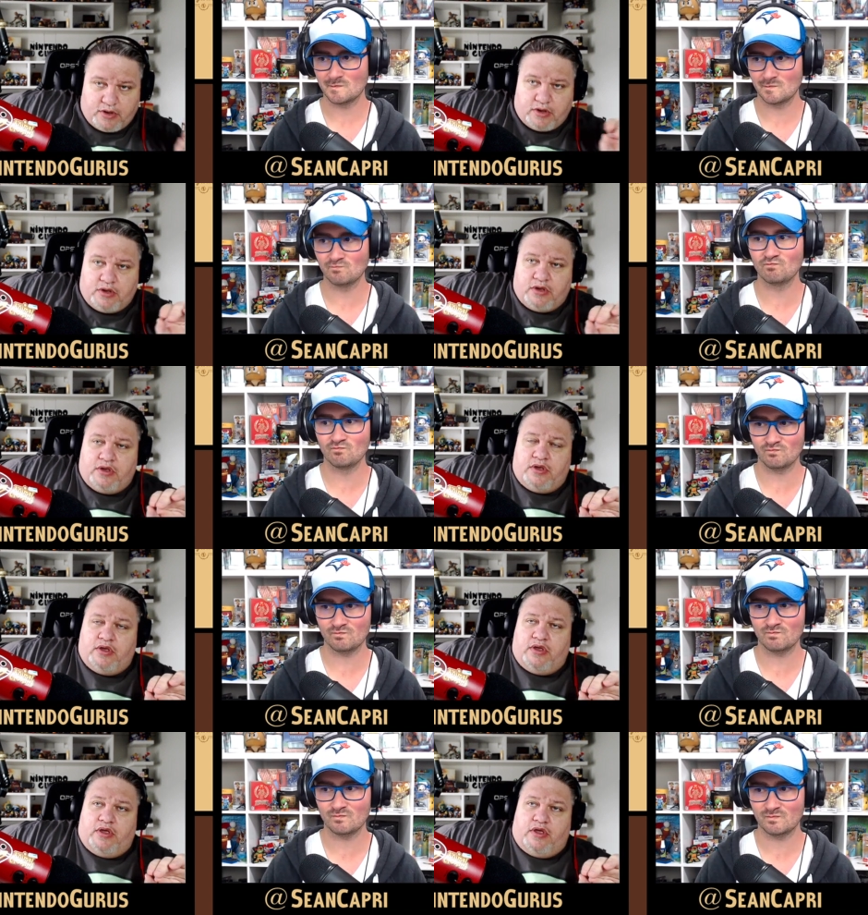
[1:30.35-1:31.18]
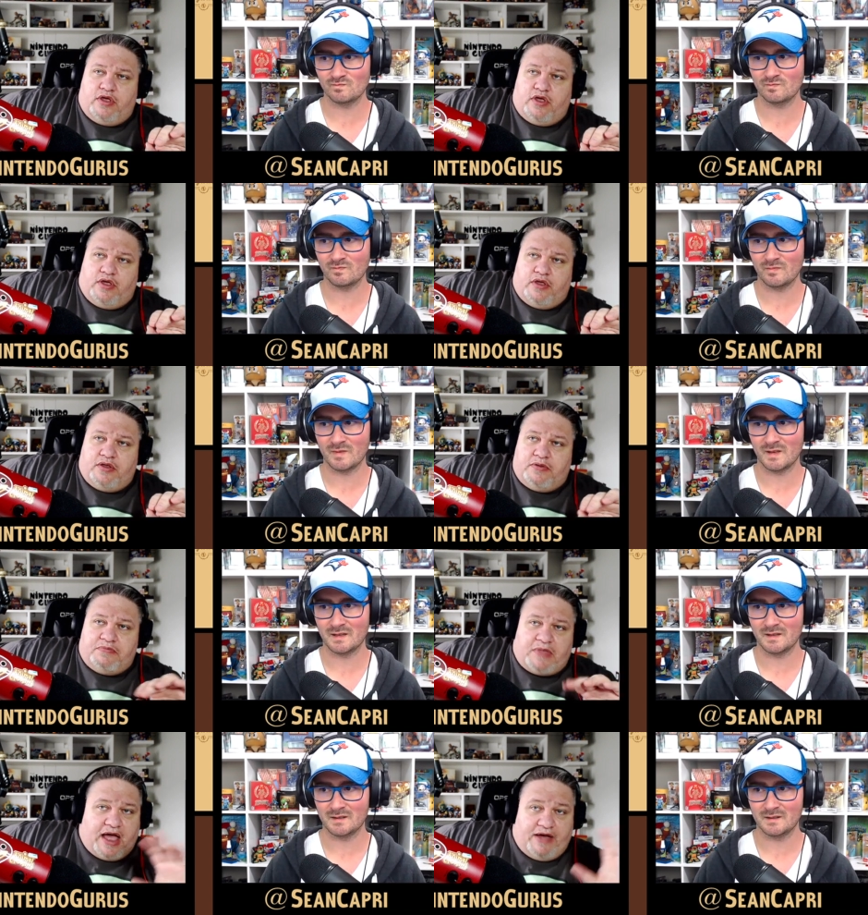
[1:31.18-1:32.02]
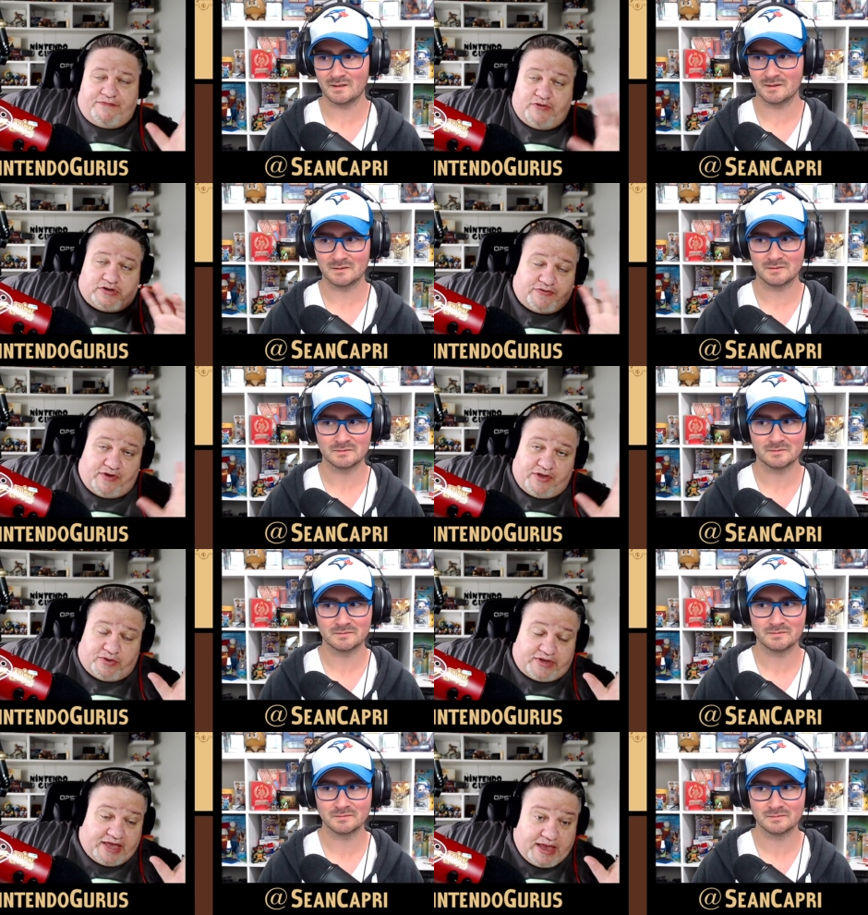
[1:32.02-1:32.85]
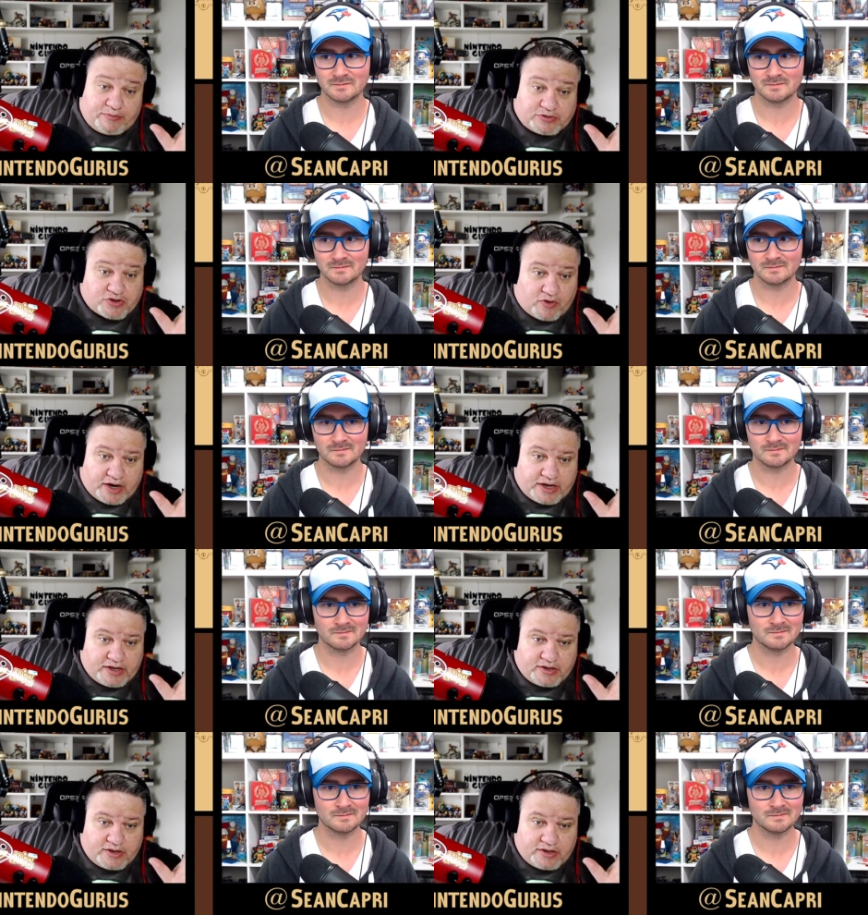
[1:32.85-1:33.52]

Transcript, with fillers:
Speaker 1: Mm-hmm. Uh, first off, I thought the game was great.